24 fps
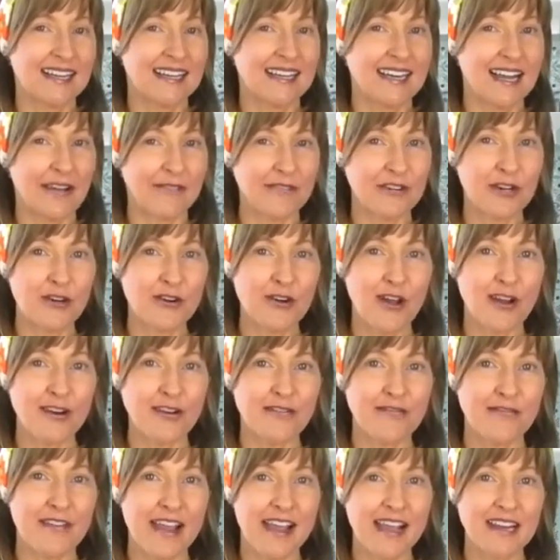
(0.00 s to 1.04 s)
Now if you're not a
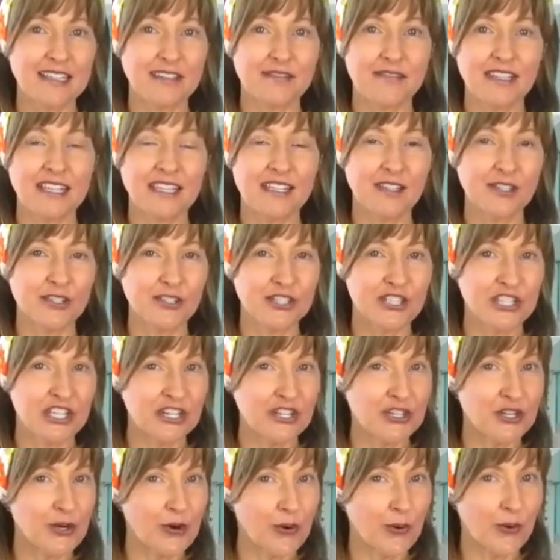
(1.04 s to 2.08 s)
fan of either
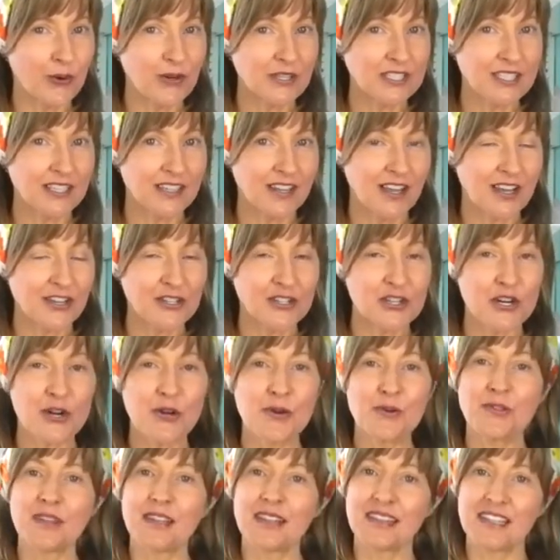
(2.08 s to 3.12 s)
ginger or
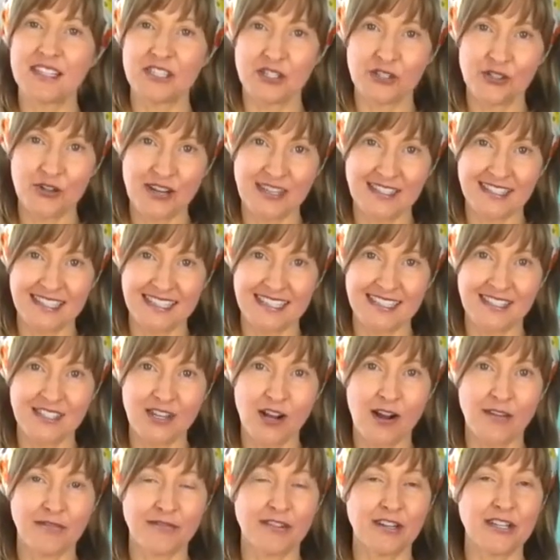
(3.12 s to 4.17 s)
cilantro, then this dressing's
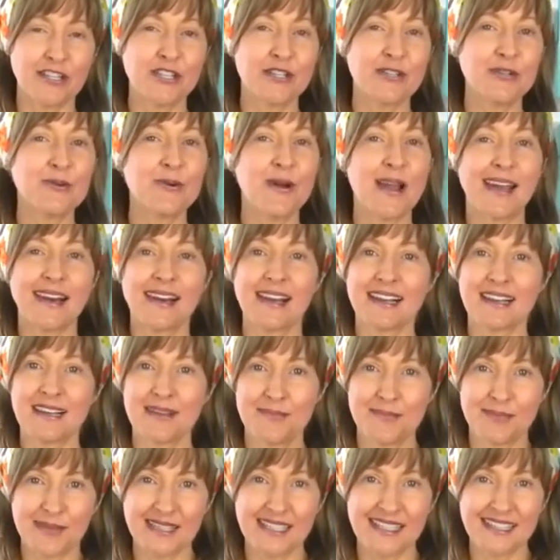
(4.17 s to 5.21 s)
not for you, and I
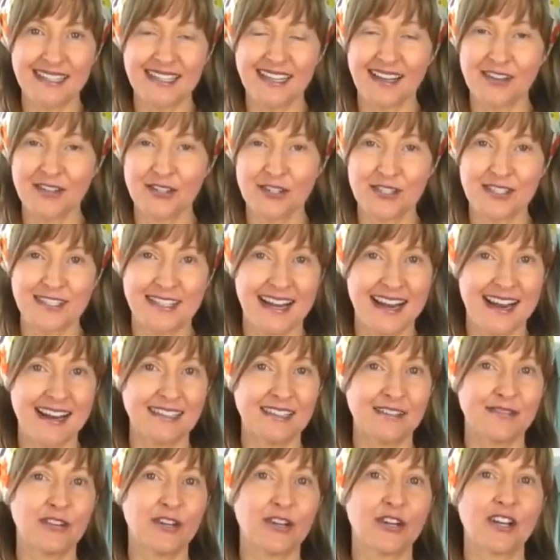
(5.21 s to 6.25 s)
completely
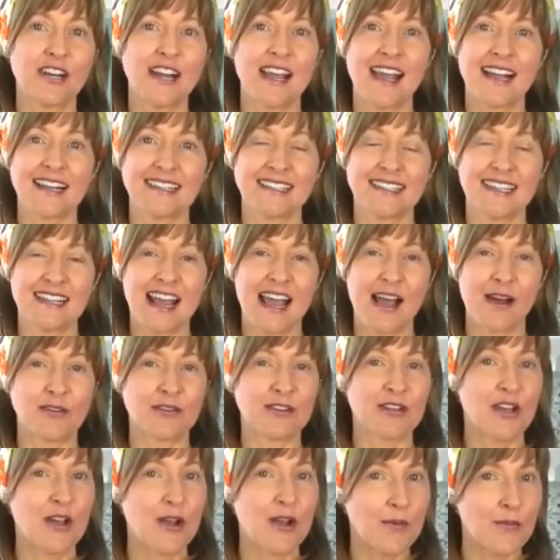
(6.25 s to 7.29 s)
understand if you're going to exit out.
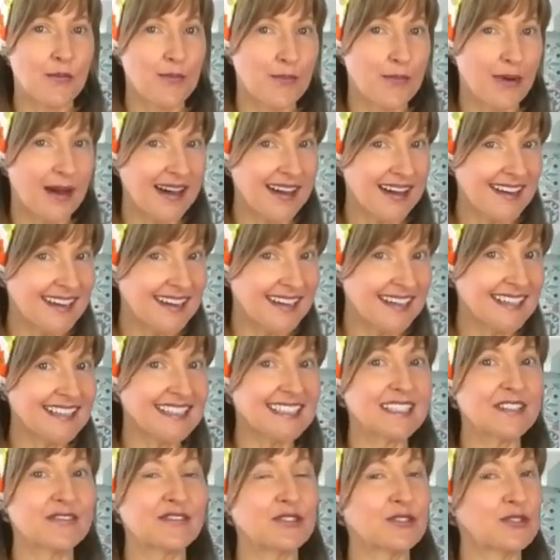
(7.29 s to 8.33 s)

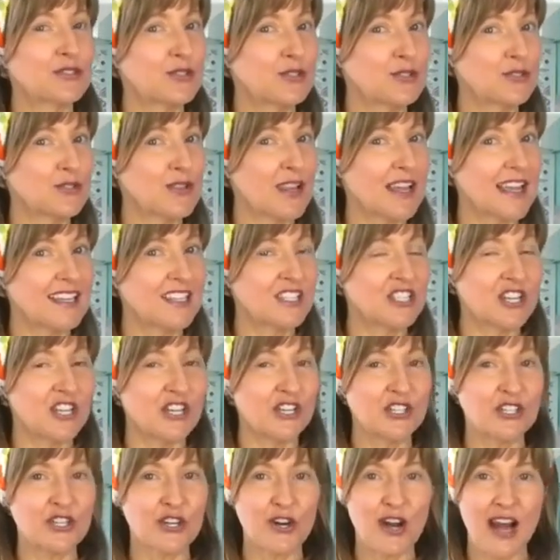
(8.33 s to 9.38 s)
But if you do like
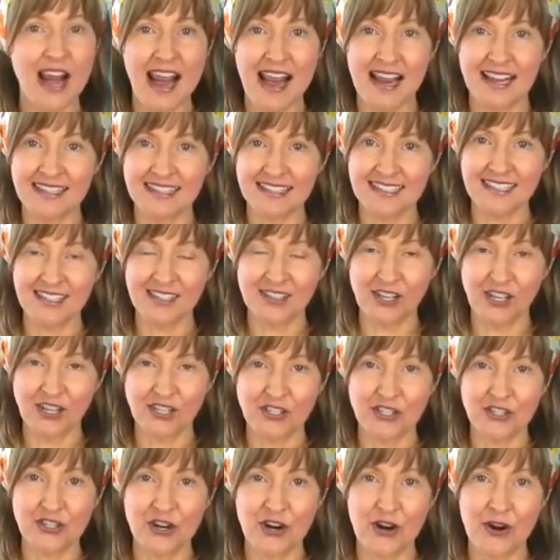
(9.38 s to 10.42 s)
ginger and
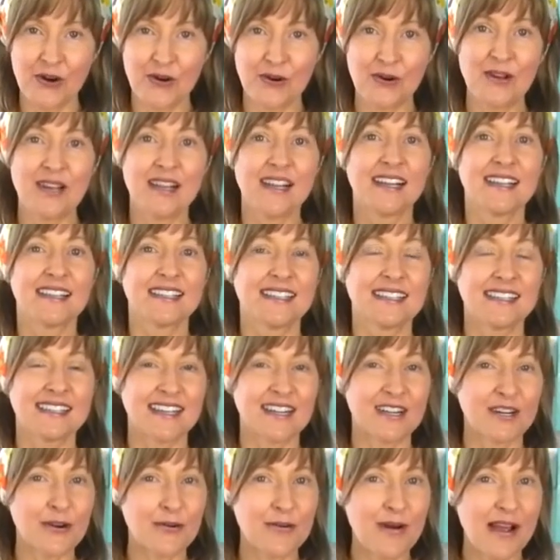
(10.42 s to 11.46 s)
cilantro,
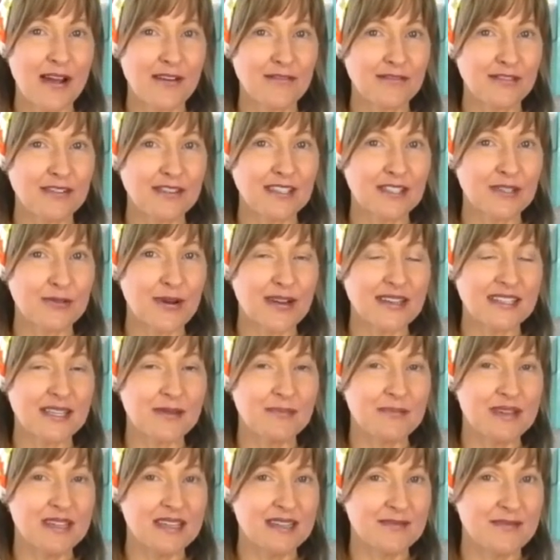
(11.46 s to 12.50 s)
stick around for this
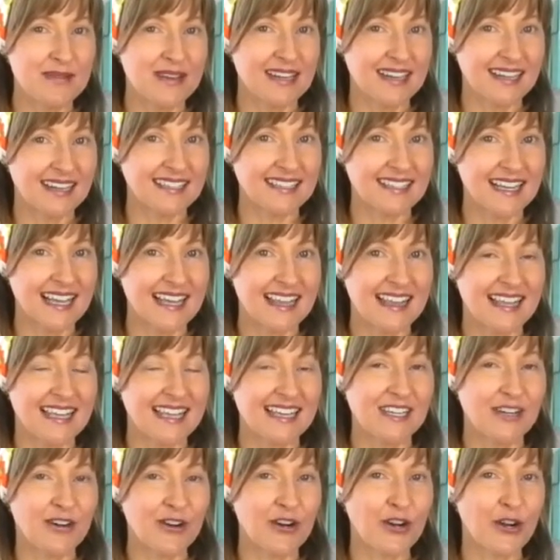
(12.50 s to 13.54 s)
recipe because I
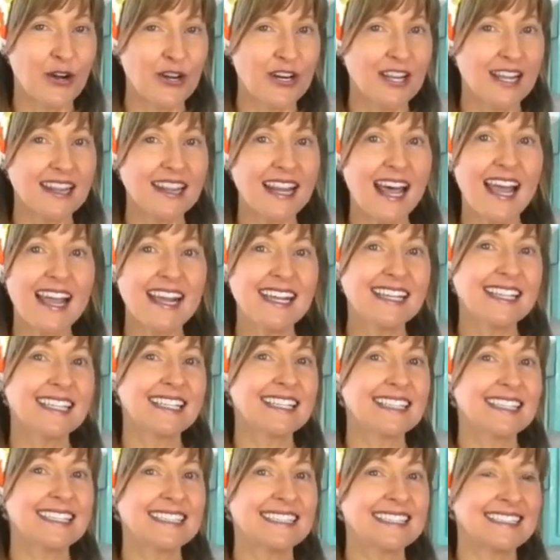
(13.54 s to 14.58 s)
think you're going to like
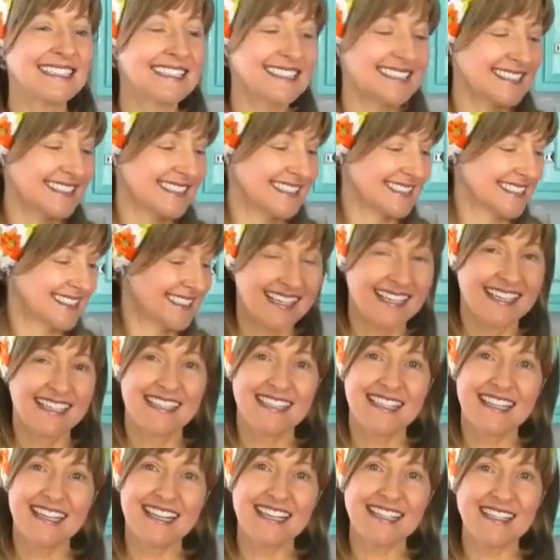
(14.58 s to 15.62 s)
it.
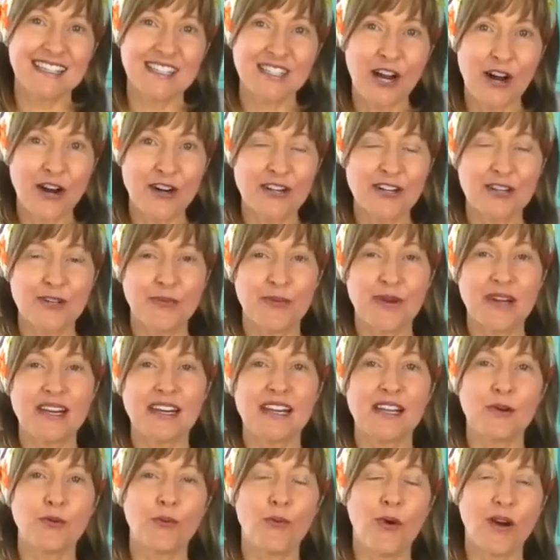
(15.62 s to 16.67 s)
To get started, we
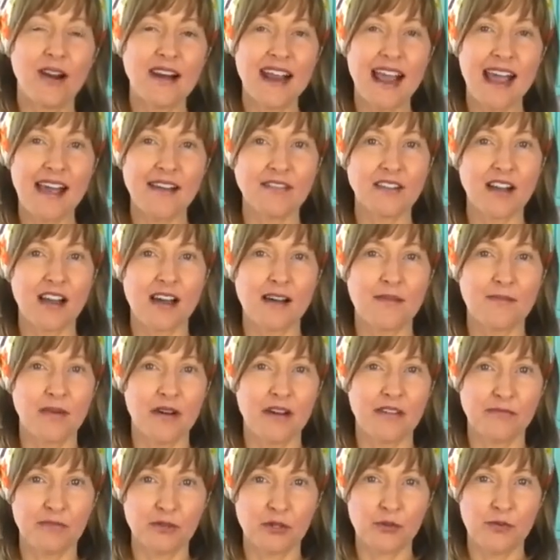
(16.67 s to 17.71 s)
need one half cup
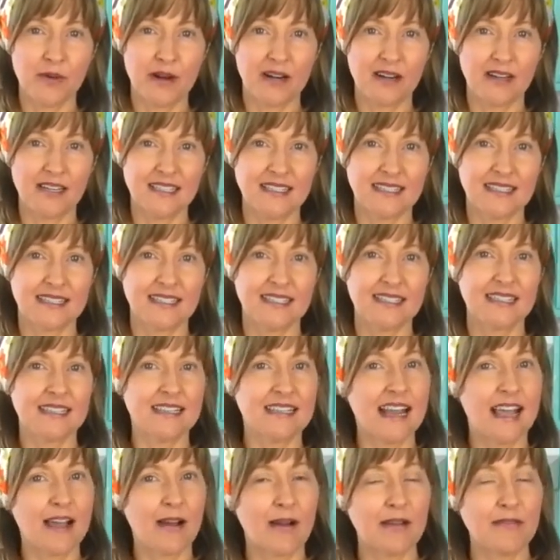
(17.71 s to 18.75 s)
of blueberries.
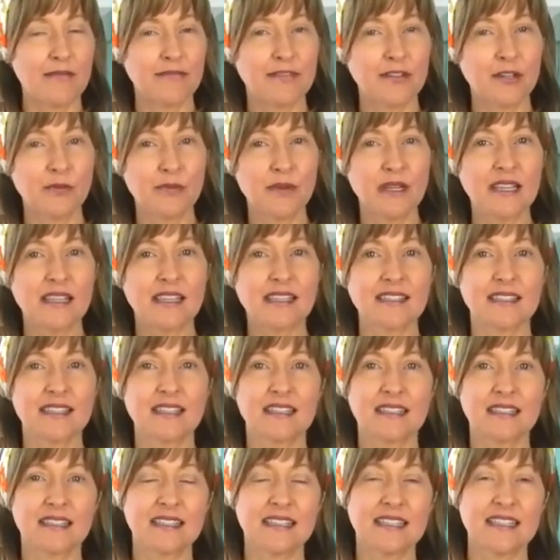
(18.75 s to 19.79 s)
Now I'm filming this in
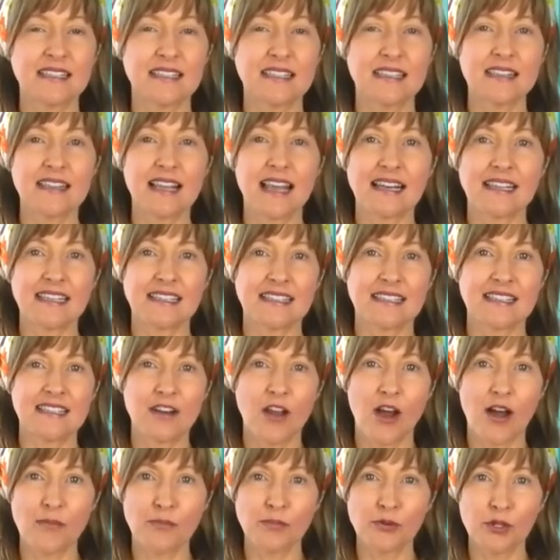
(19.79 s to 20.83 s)
a season that is
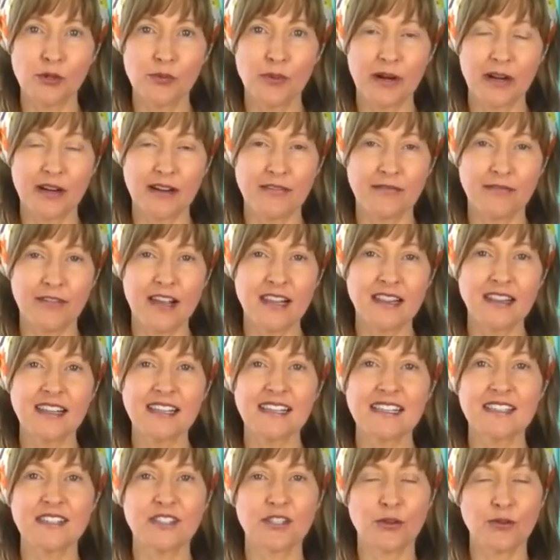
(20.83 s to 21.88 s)
not blueberry
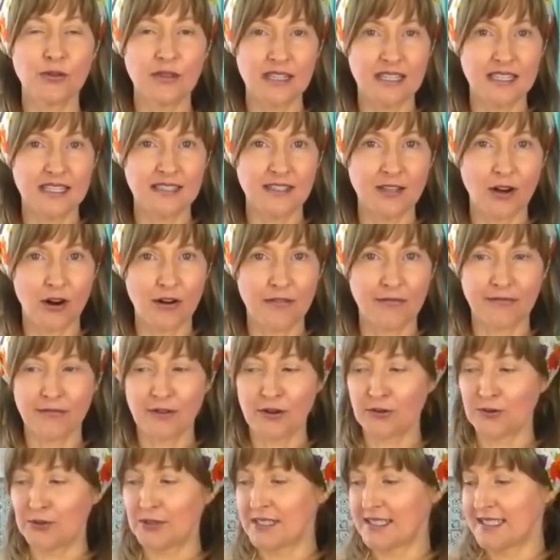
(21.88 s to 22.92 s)
friendly, so these are
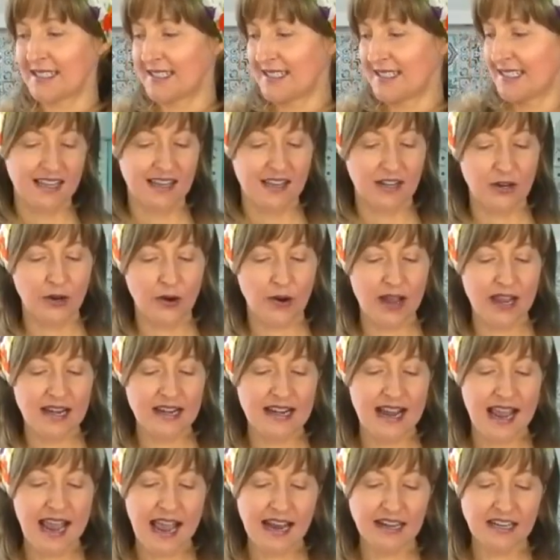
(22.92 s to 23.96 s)
frozen. Go ahead
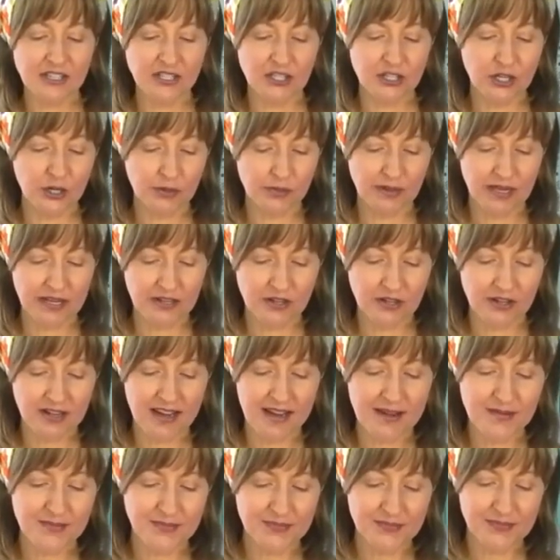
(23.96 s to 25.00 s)
and add it to your blender
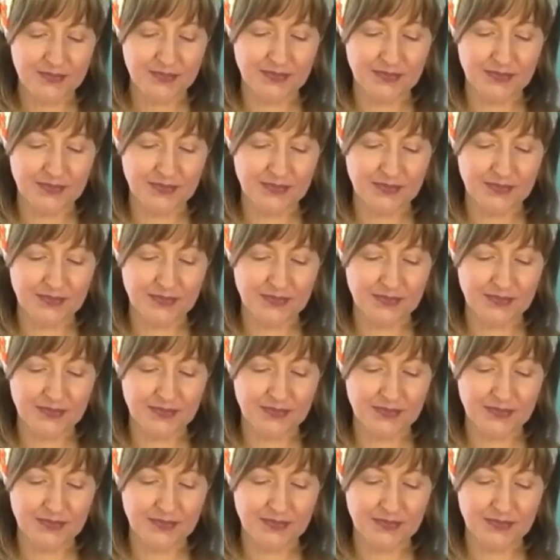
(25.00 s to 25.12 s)
cup.